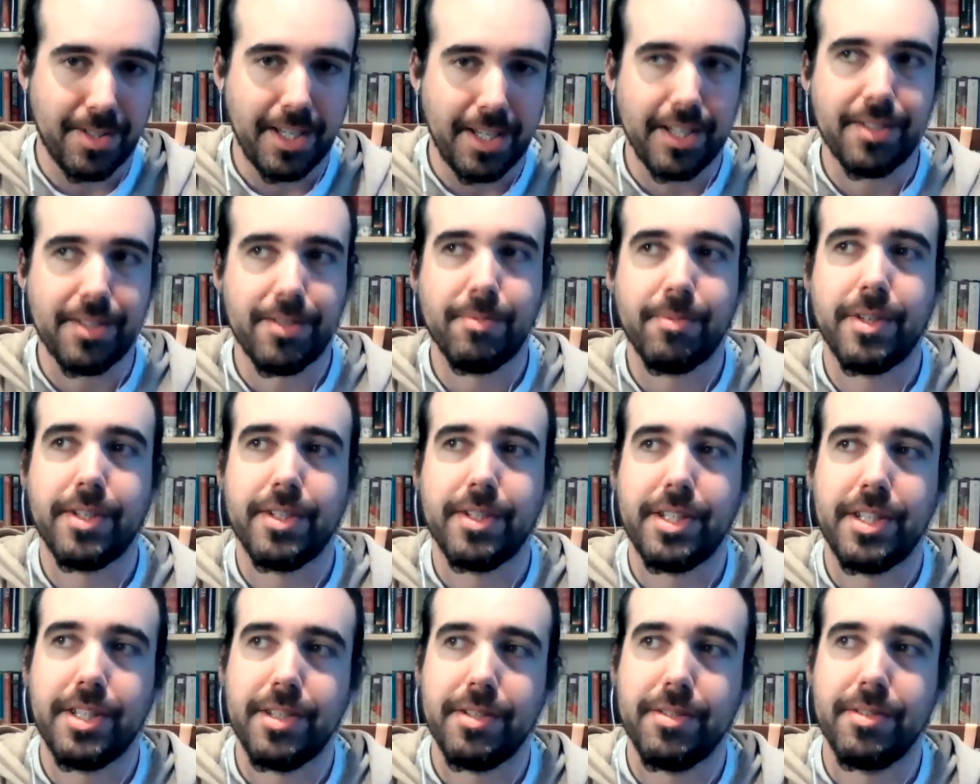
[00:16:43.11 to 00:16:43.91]
It's what
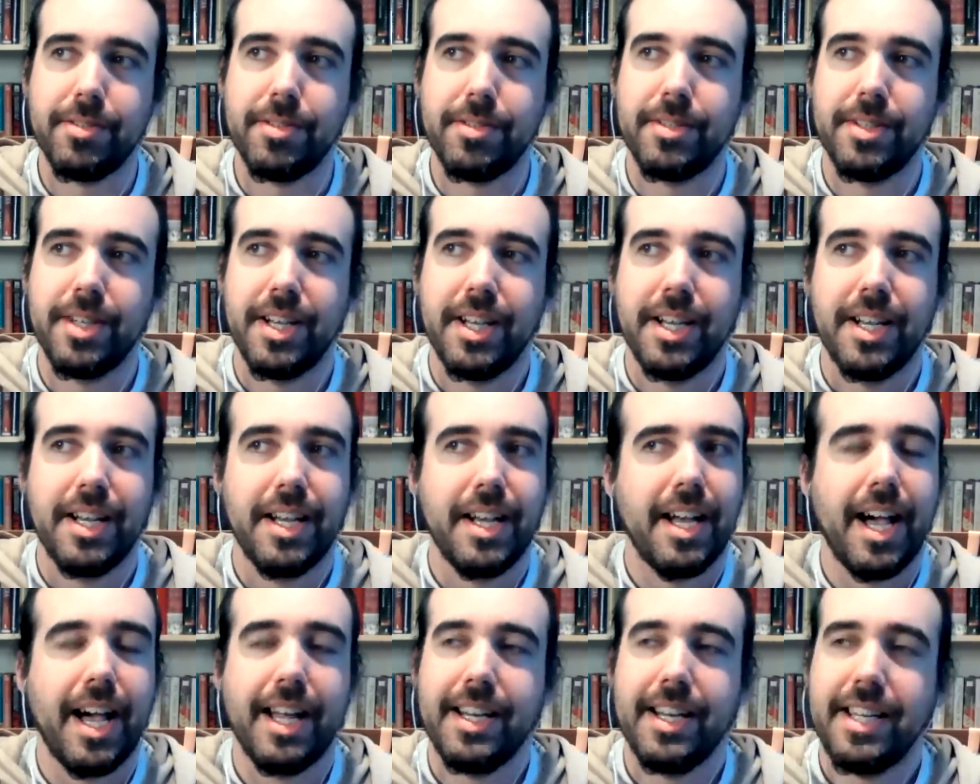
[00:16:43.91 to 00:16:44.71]
you,
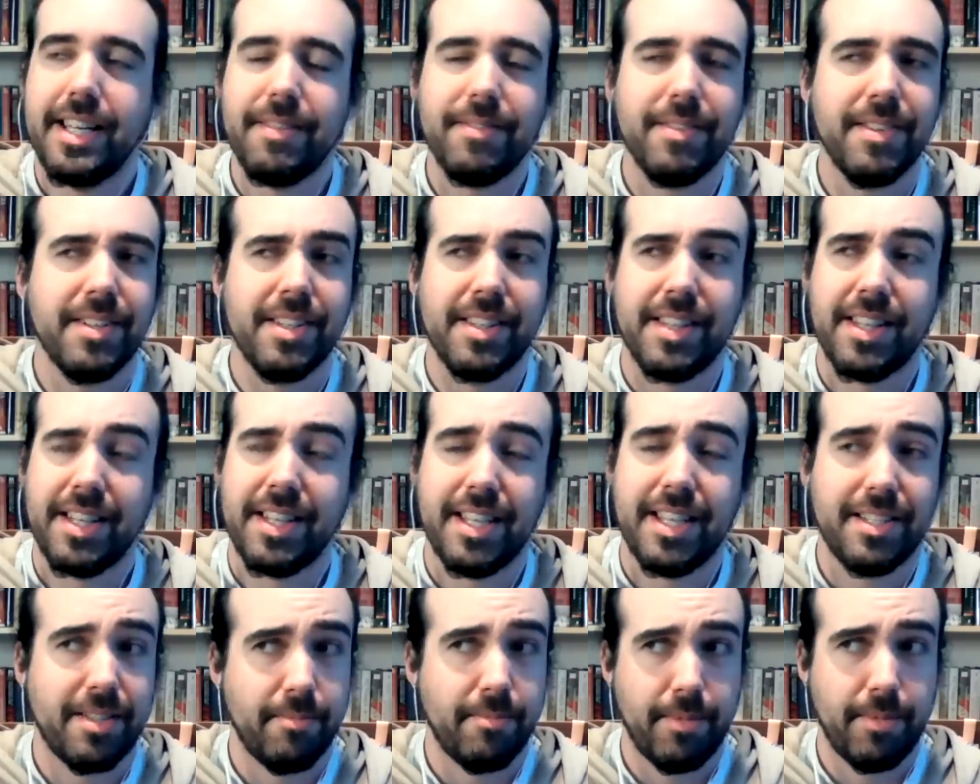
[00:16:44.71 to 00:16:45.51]
and even the,
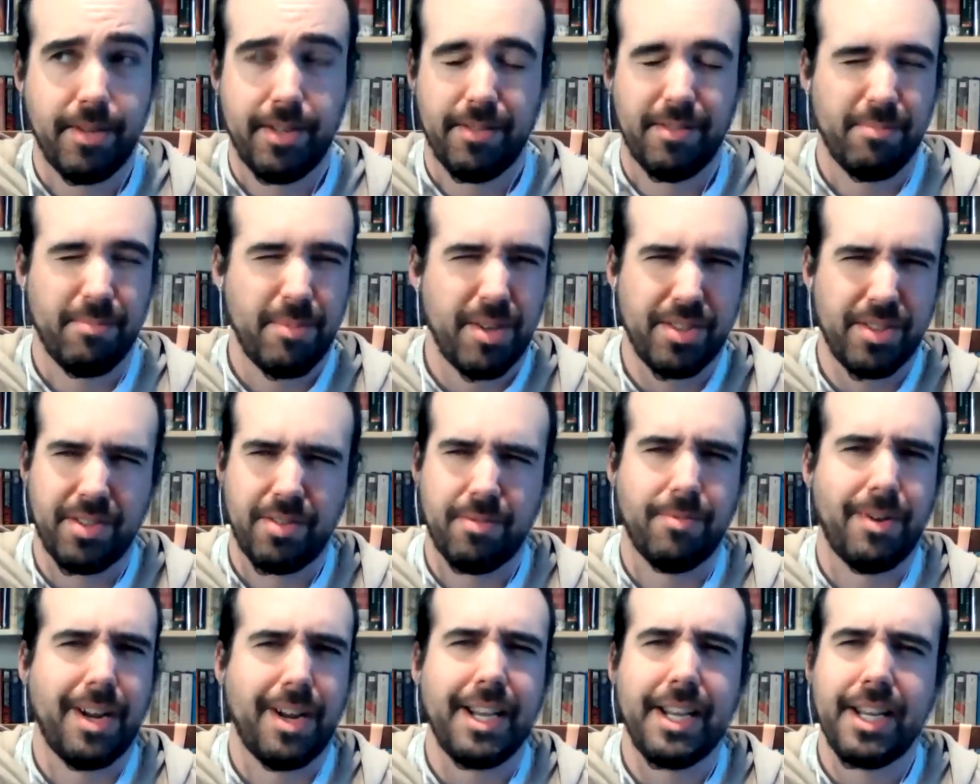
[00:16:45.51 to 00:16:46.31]
it's a, the most
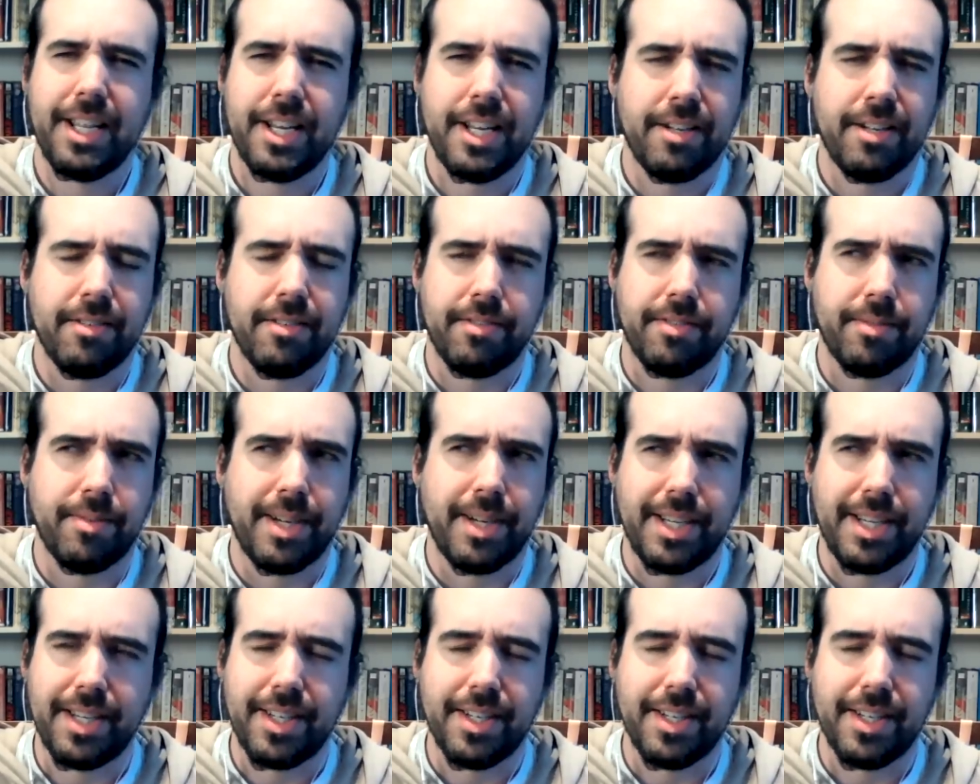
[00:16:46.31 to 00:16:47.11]
irregular of
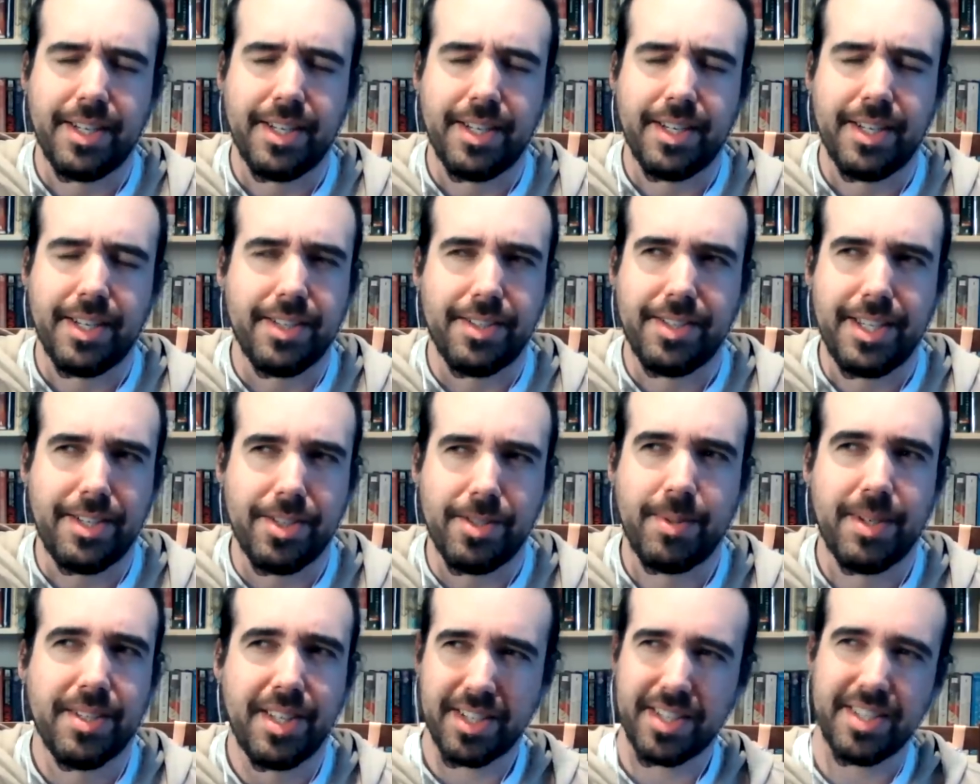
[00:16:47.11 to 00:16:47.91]
irregular
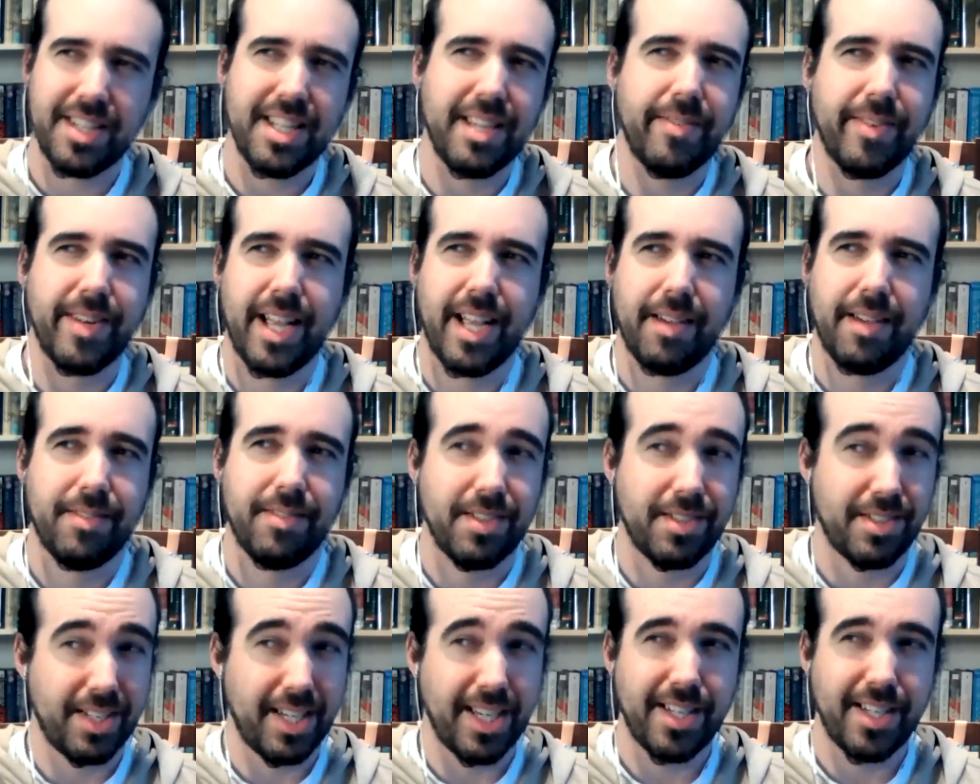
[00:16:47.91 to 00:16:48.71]
sieges, because they didn't even
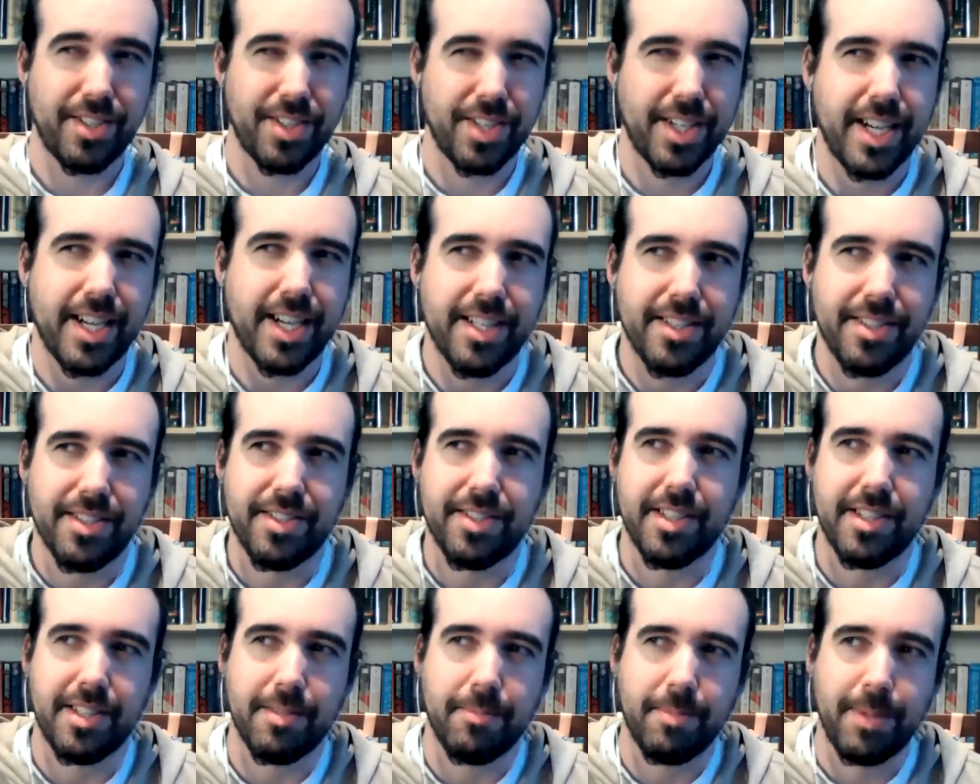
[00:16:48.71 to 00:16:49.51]
have the siege
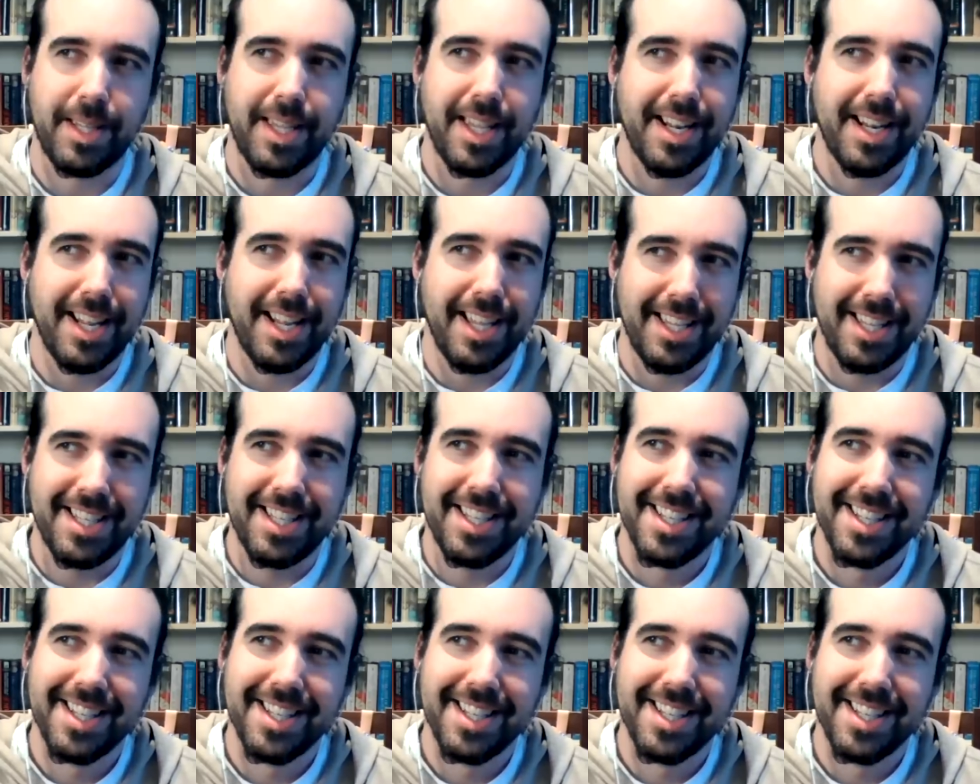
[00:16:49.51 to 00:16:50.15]
guns at the beginning